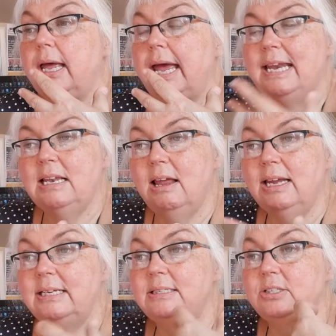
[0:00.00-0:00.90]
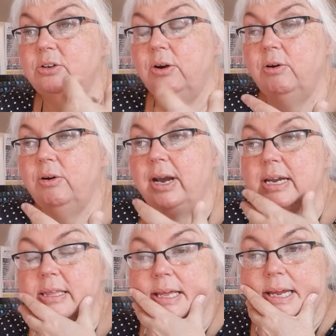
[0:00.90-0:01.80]
headlines or
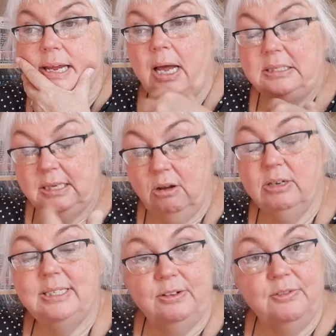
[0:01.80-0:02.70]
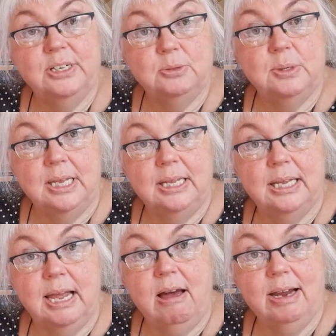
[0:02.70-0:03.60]
anything, as long as it fits within
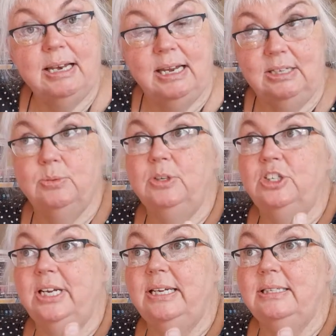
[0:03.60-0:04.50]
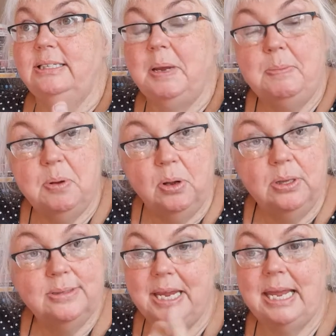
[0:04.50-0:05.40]
the guidelines, which is people
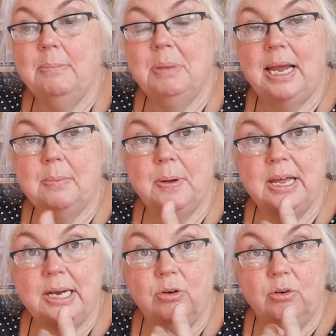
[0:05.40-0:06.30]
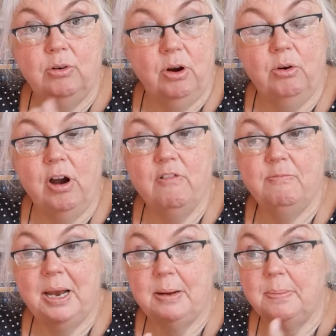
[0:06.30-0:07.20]
being in Blackburn or of
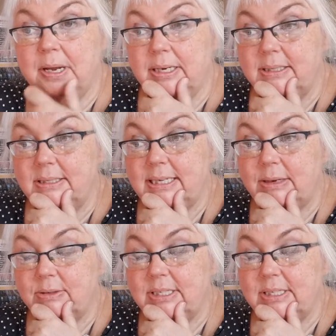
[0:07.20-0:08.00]
Blackburn town